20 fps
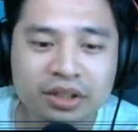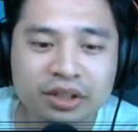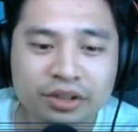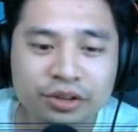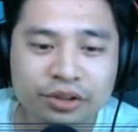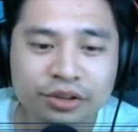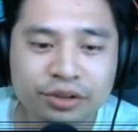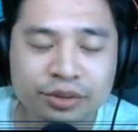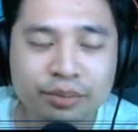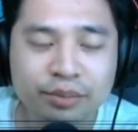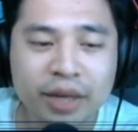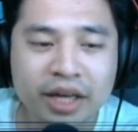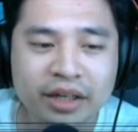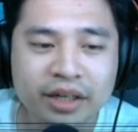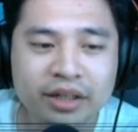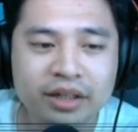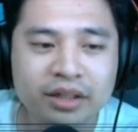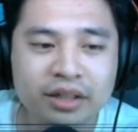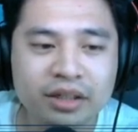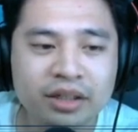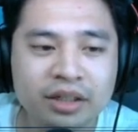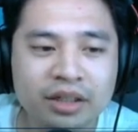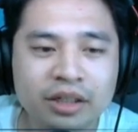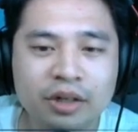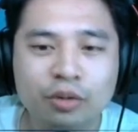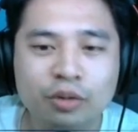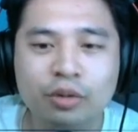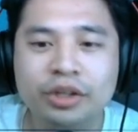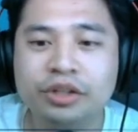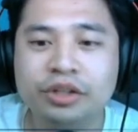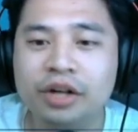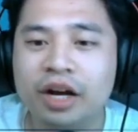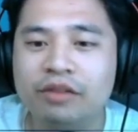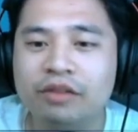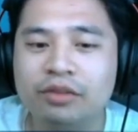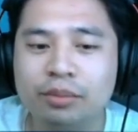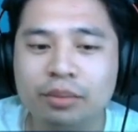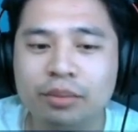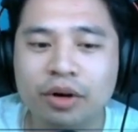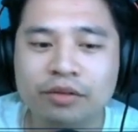use Megan. When you
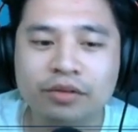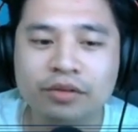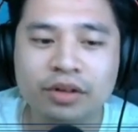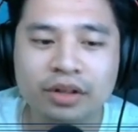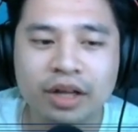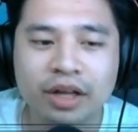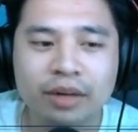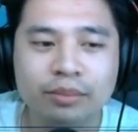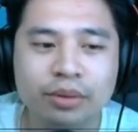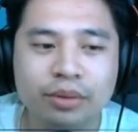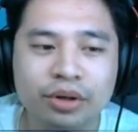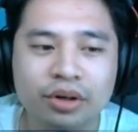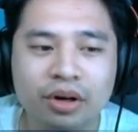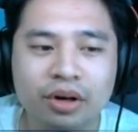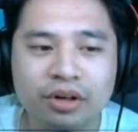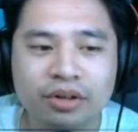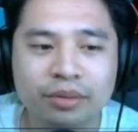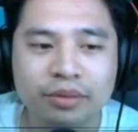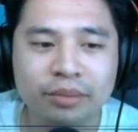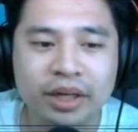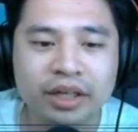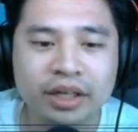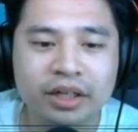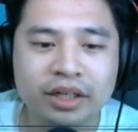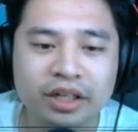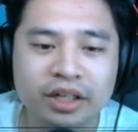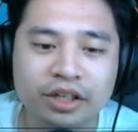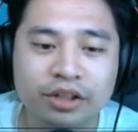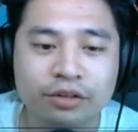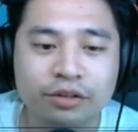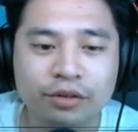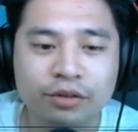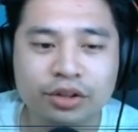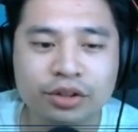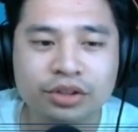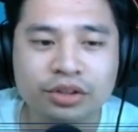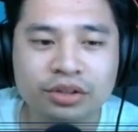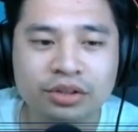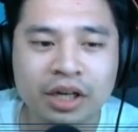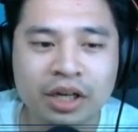have a buffer like Bernard or Megan in your
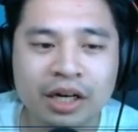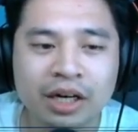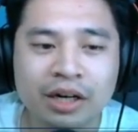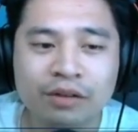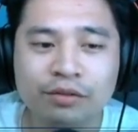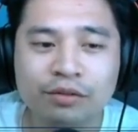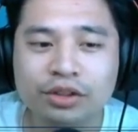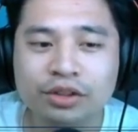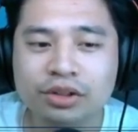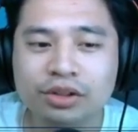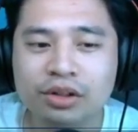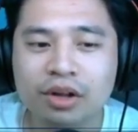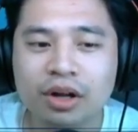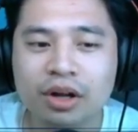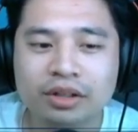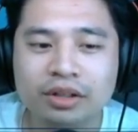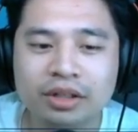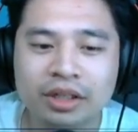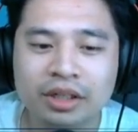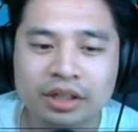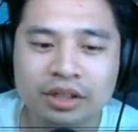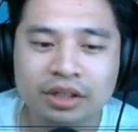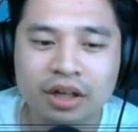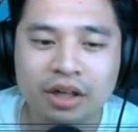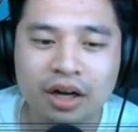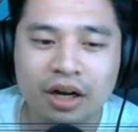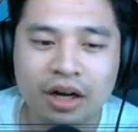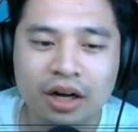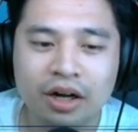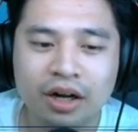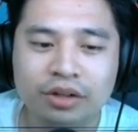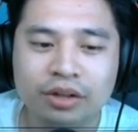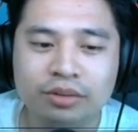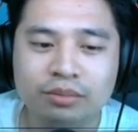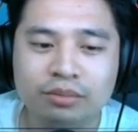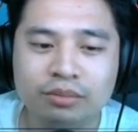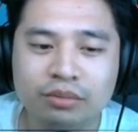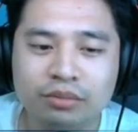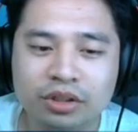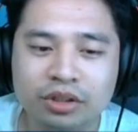first slot,
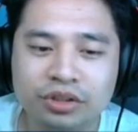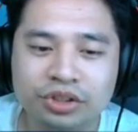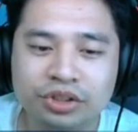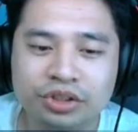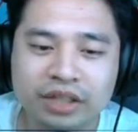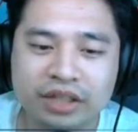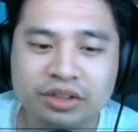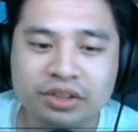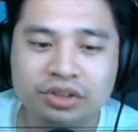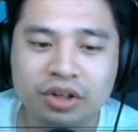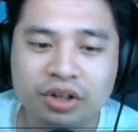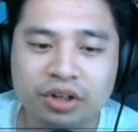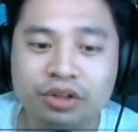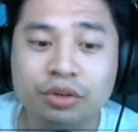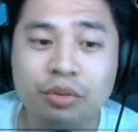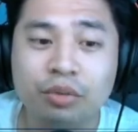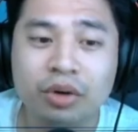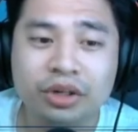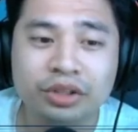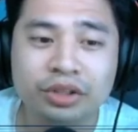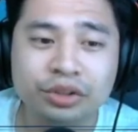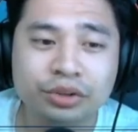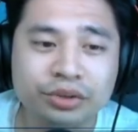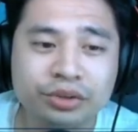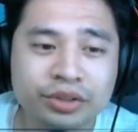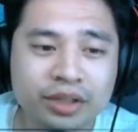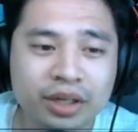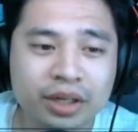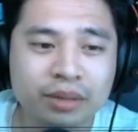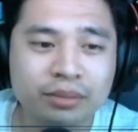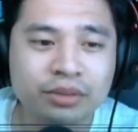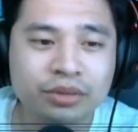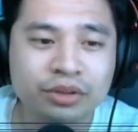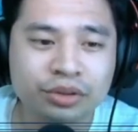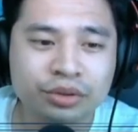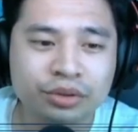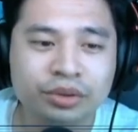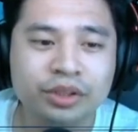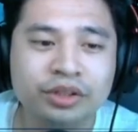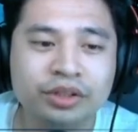chances are you want to use them
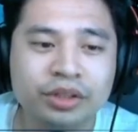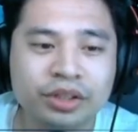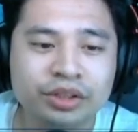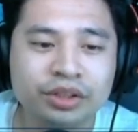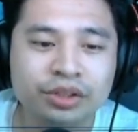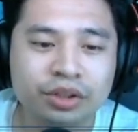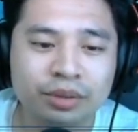to increase your